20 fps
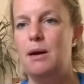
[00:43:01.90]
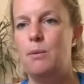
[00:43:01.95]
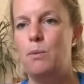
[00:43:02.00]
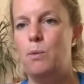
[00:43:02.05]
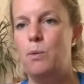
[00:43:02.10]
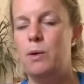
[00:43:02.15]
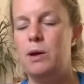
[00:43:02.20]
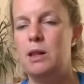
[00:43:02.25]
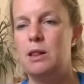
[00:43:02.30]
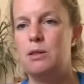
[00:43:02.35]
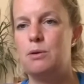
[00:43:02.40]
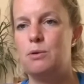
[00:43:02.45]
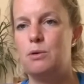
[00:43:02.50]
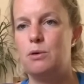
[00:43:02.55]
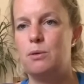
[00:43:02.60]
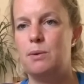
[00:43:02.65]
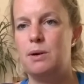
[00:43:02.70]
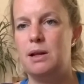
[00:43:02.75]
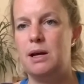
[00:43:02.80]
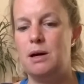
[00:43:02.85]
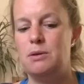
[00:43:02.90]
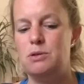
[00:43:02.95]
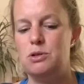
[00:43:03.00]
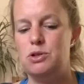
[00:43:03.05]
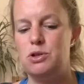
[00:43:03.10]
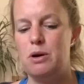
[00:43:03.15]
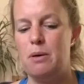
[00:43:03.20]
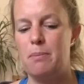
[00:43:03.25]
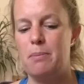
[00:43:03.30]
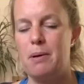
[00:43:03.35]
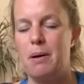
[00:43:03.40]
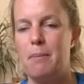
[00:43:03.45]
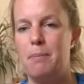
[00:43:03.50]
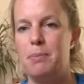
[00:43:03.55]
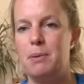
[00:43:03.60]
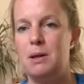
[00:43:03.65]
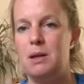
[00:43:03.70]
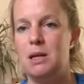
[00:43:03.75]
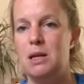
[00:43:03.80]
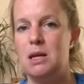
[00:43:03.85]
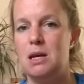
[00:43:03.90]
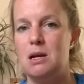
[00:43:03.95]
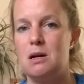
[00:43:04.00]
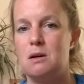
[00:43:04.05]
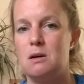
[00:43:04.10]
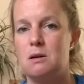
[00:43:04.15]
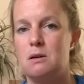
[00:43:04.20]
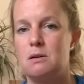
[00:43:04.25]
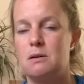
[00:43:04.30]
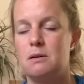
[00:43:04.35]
with or without the jump up in the air.